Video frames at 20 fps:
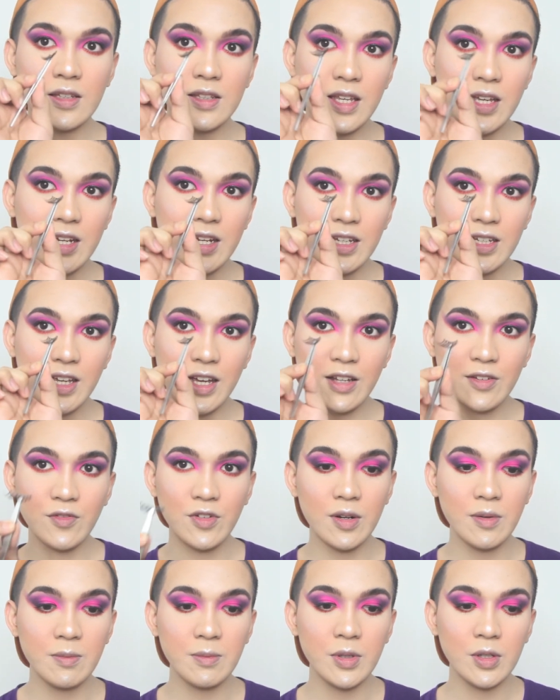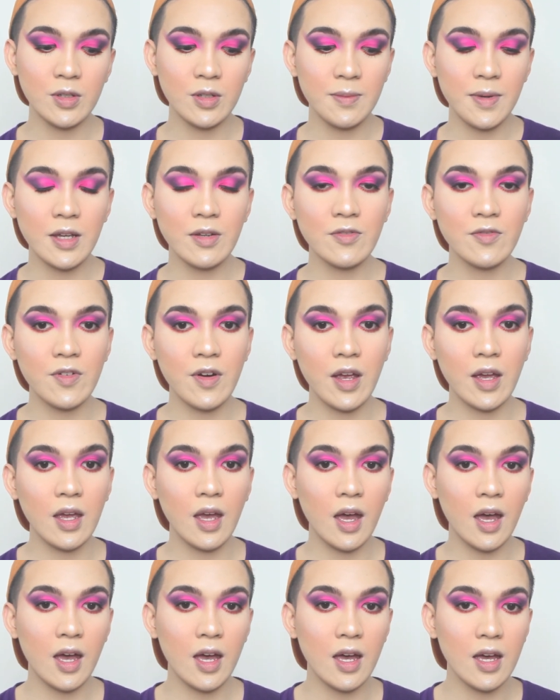that I got from Beauty by
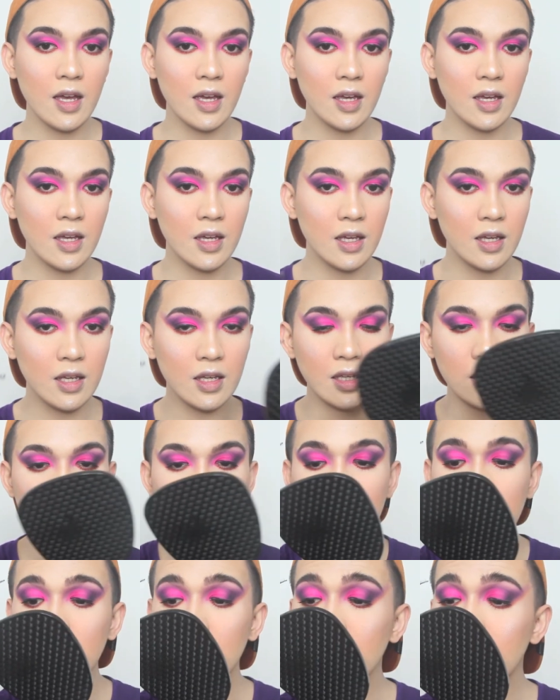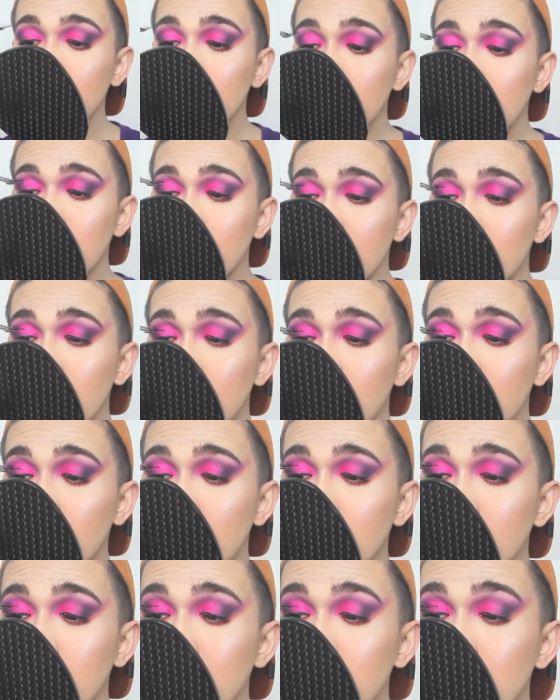Freya, and
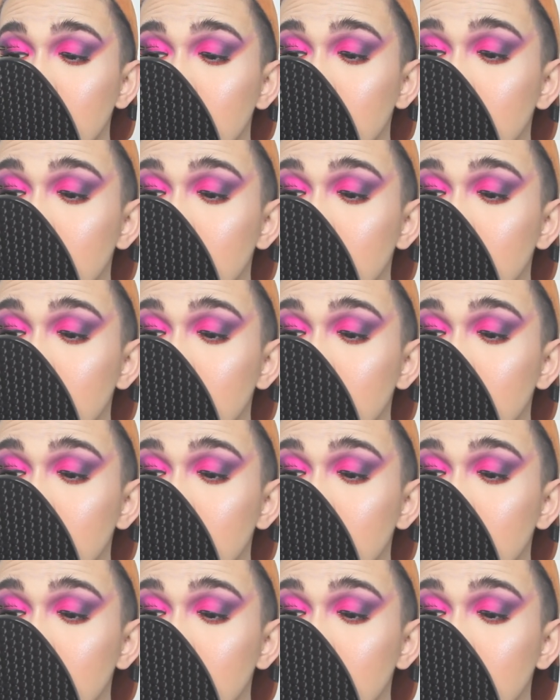I'm